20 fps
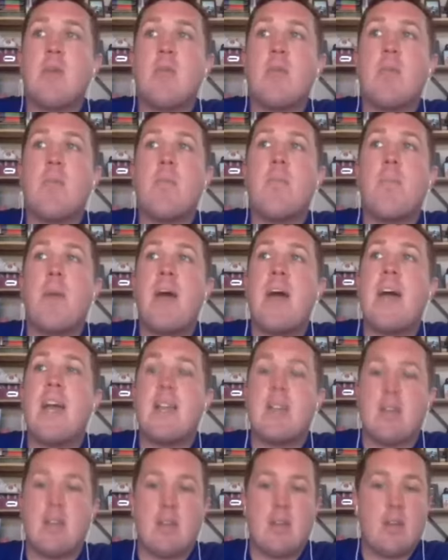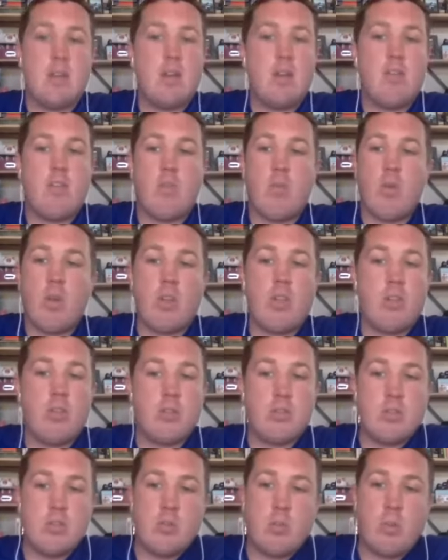that would beg for one of
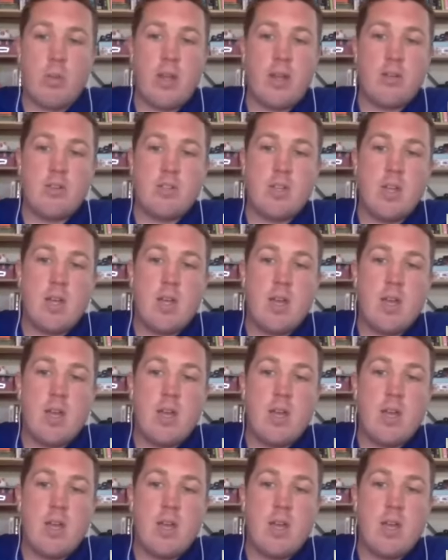those 2 players.